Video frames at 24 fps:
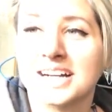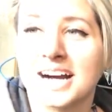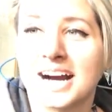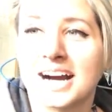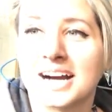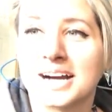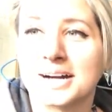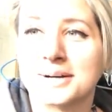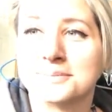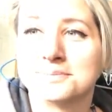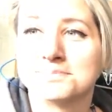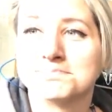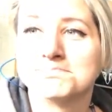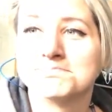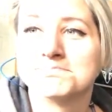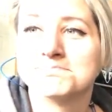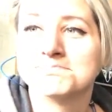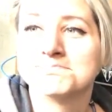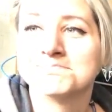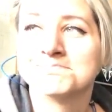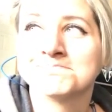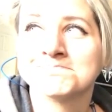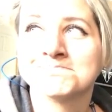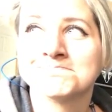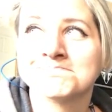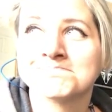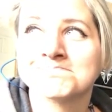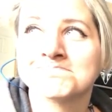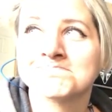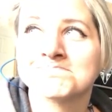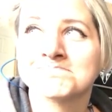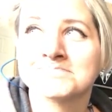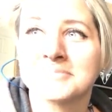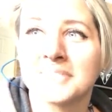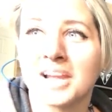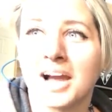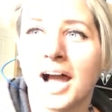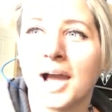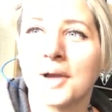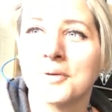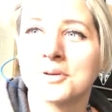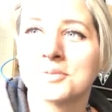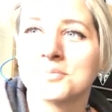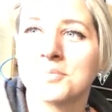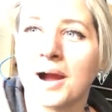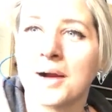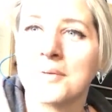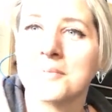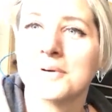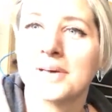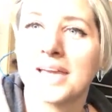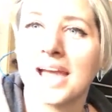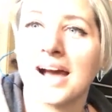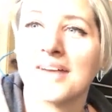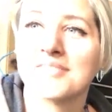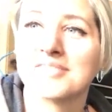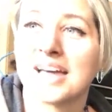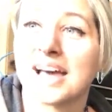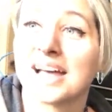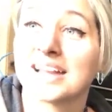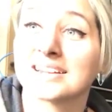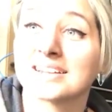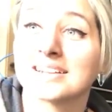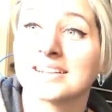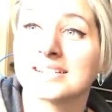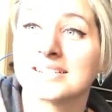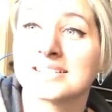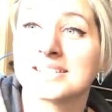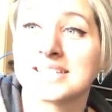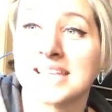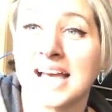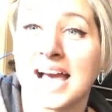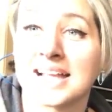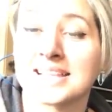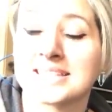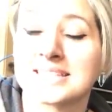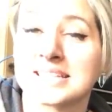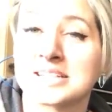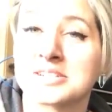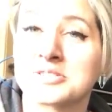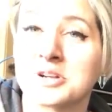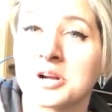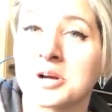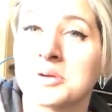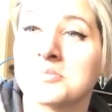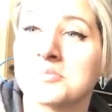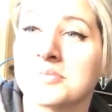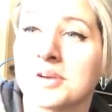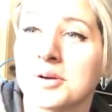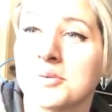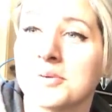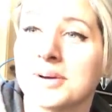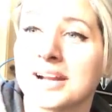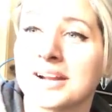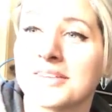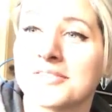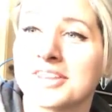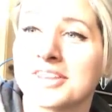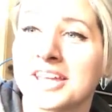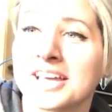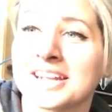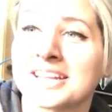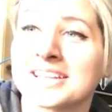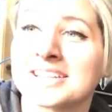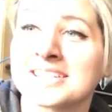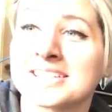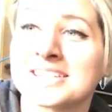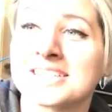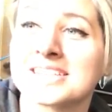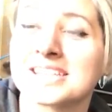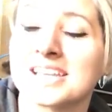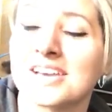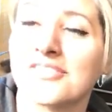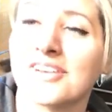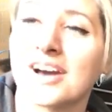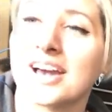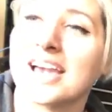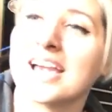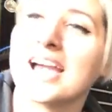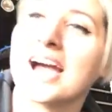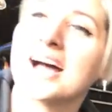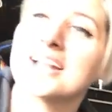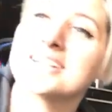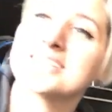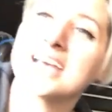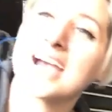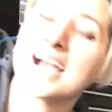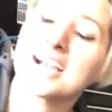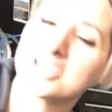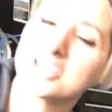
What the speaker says: Um, I would probably have that sad syndrome or whatever that is if I had to